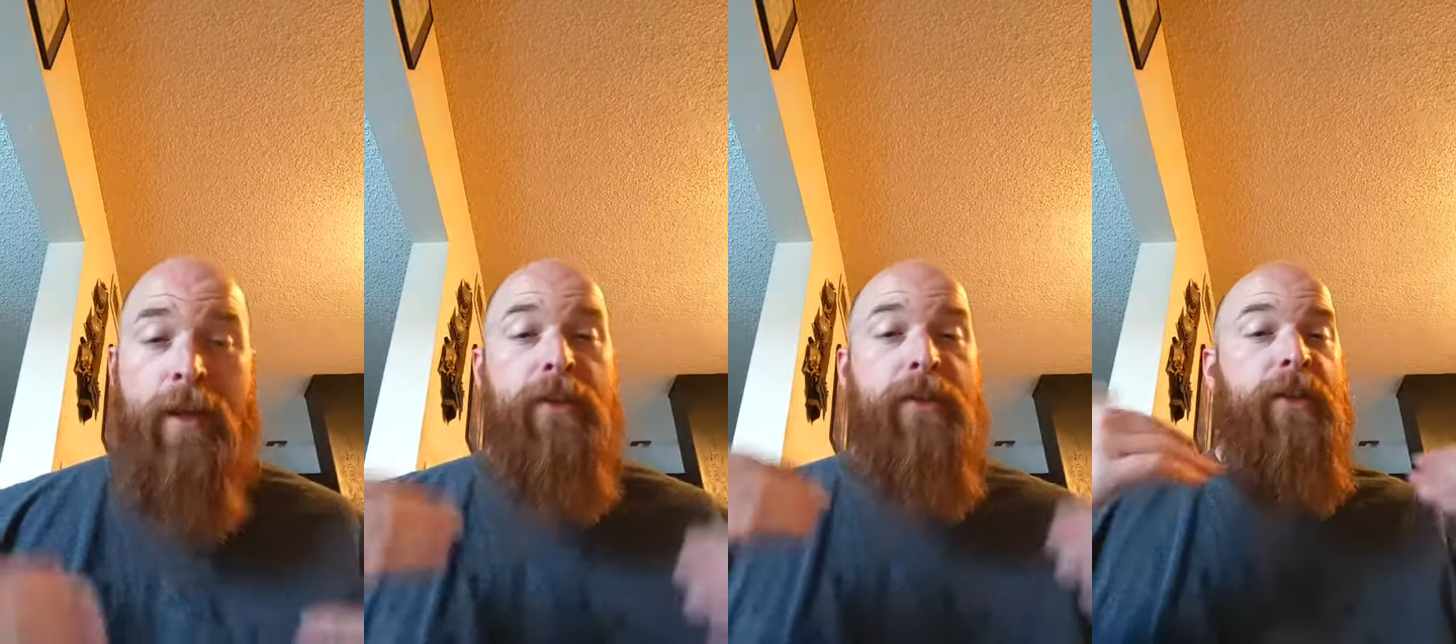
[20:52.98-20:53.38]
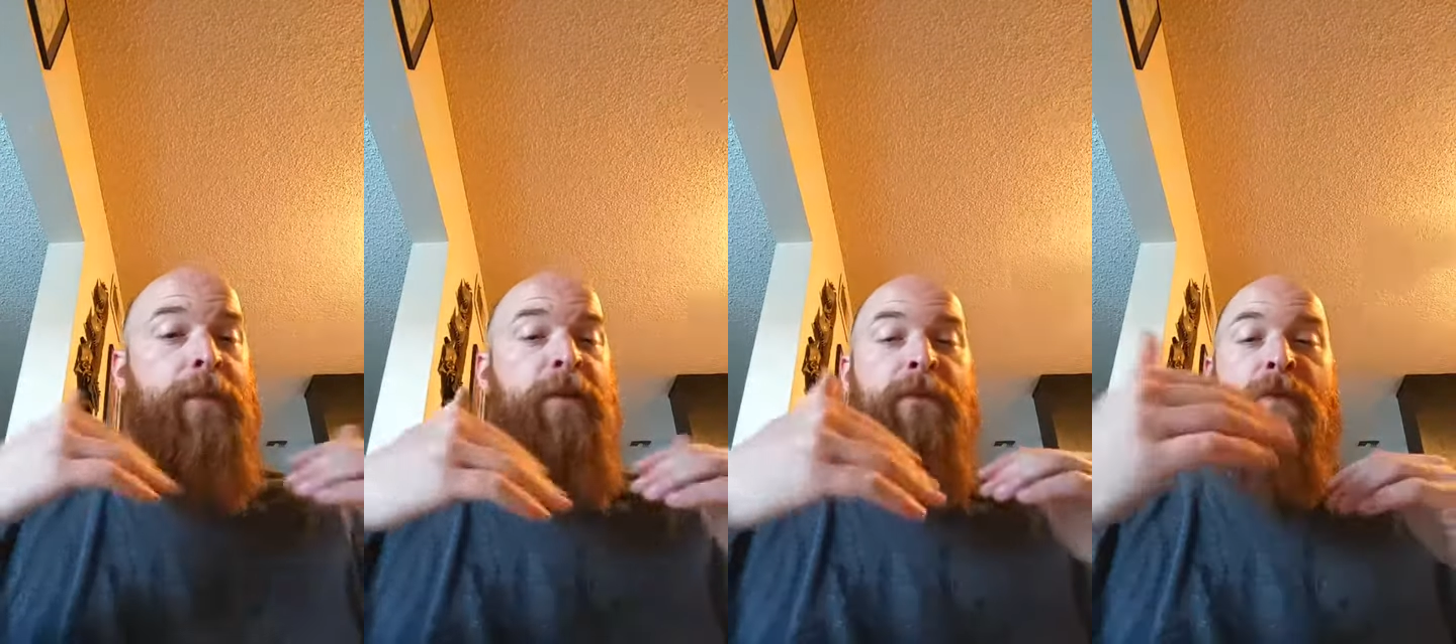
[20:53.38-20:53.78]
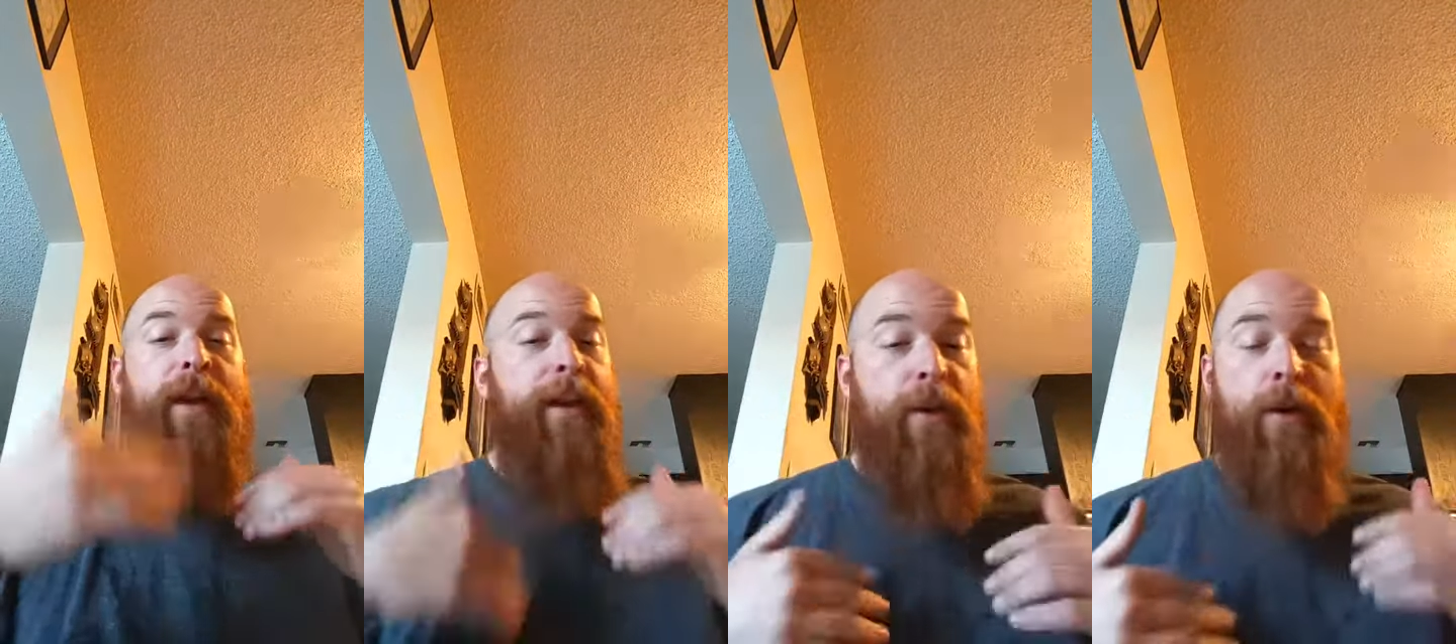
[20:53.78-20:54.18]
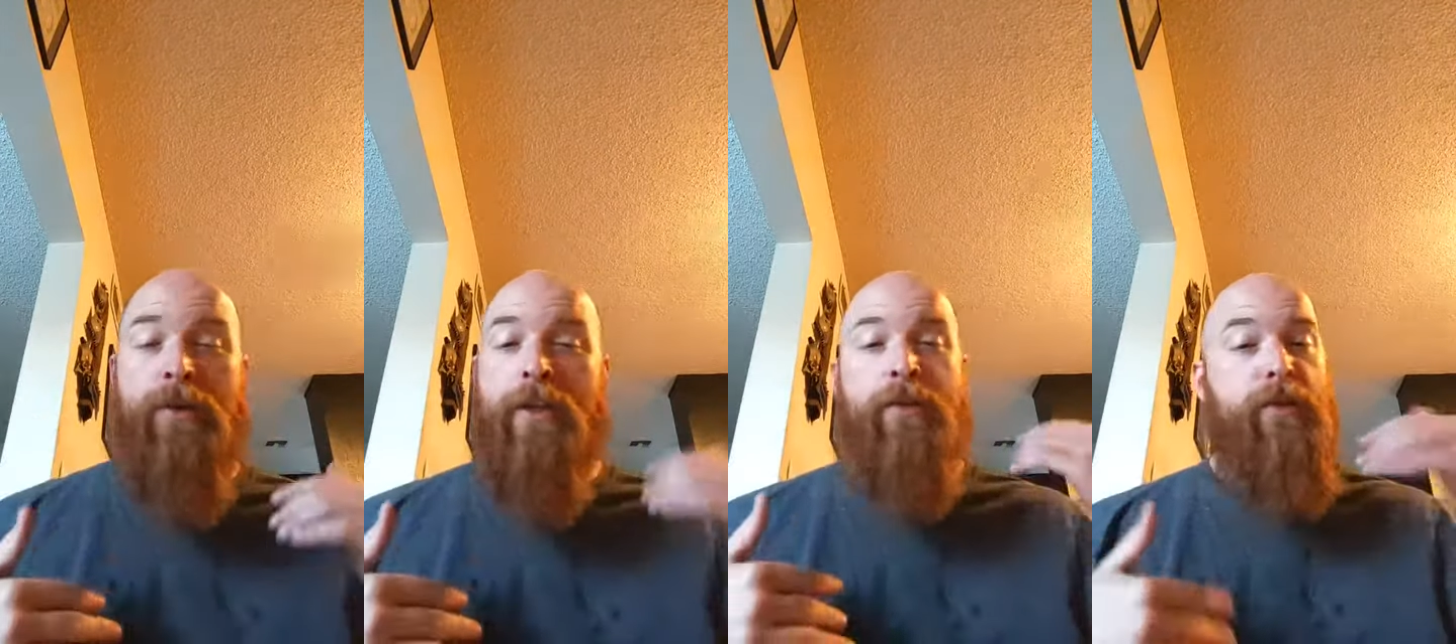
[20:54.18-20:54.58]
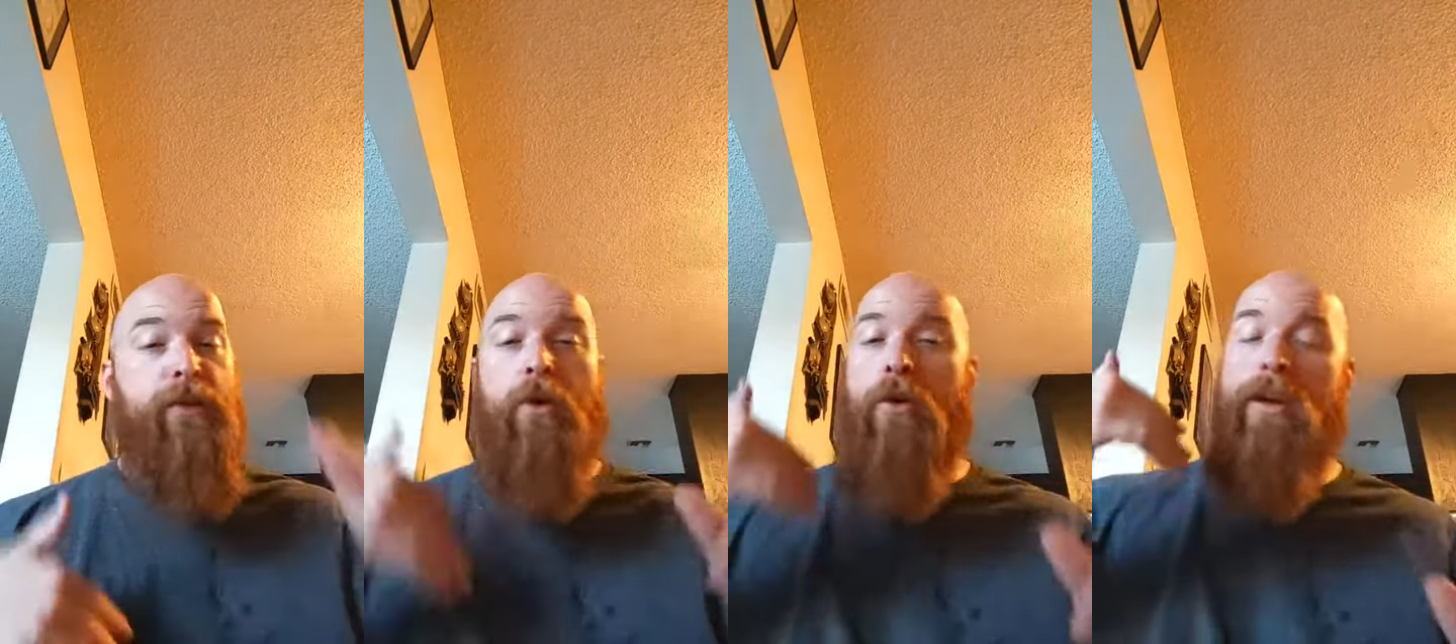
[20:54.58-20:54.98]
send me videos and
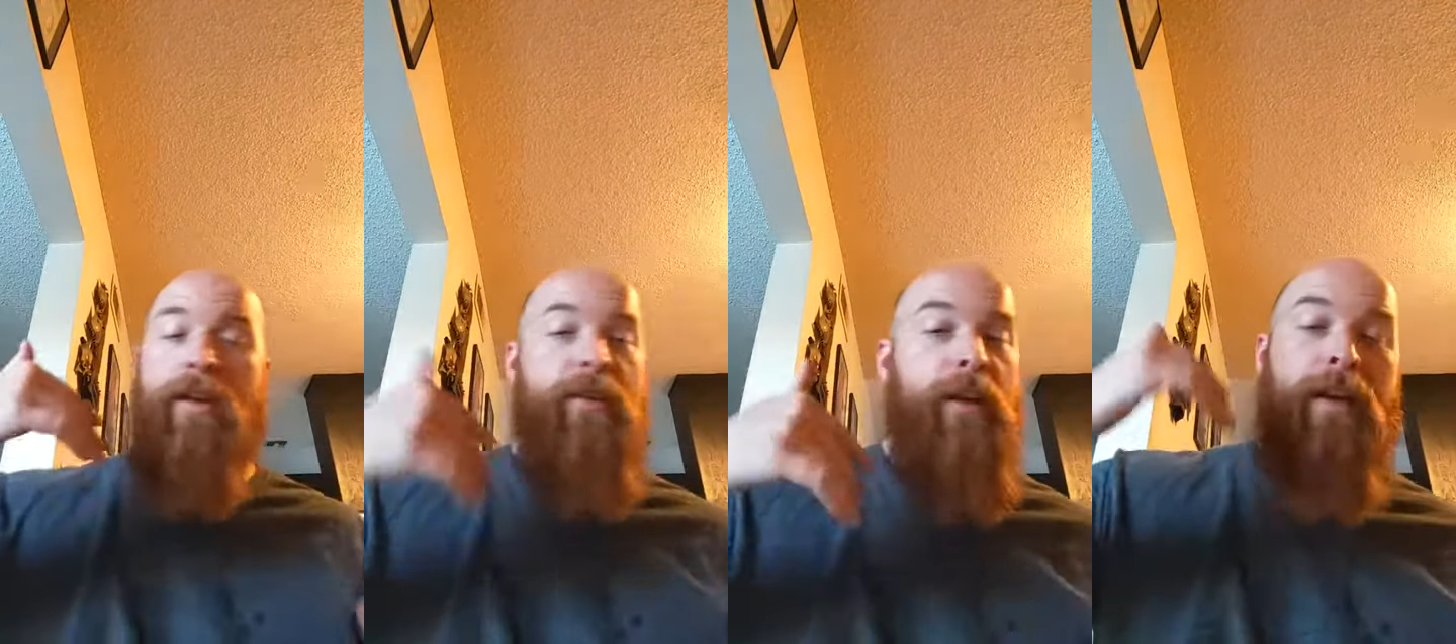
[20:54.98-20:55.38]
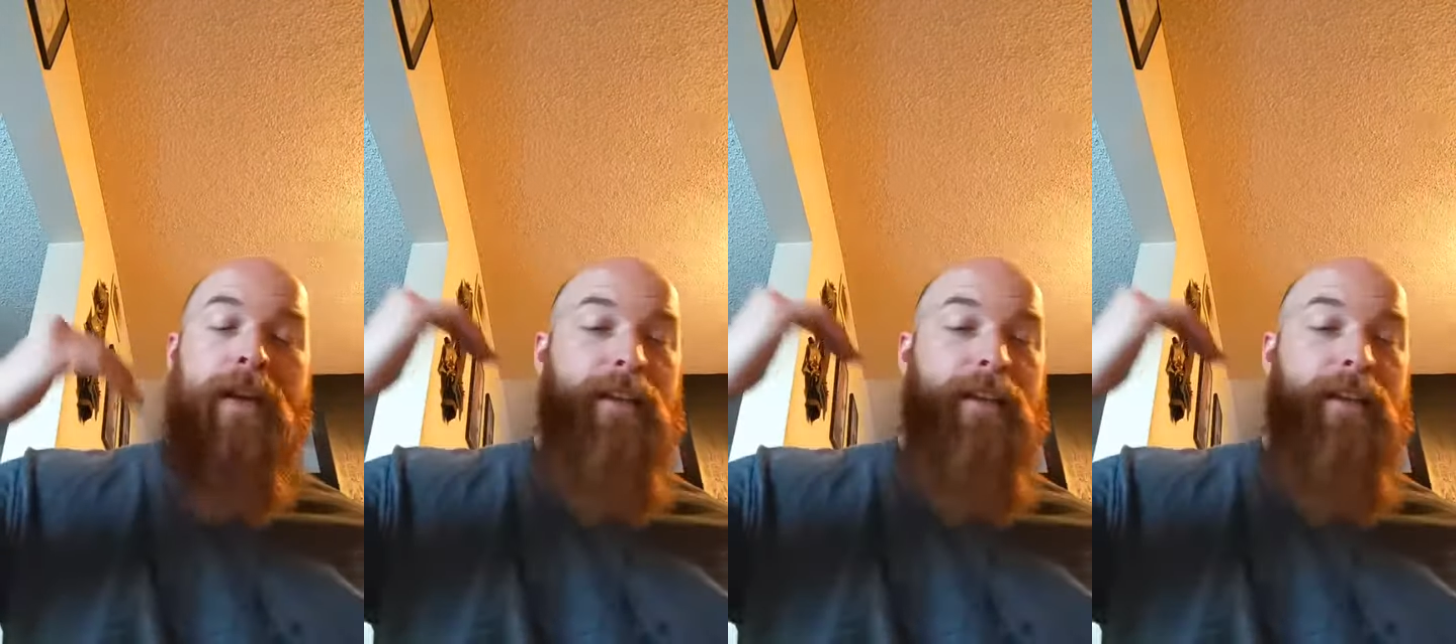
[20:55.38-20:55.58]
stories and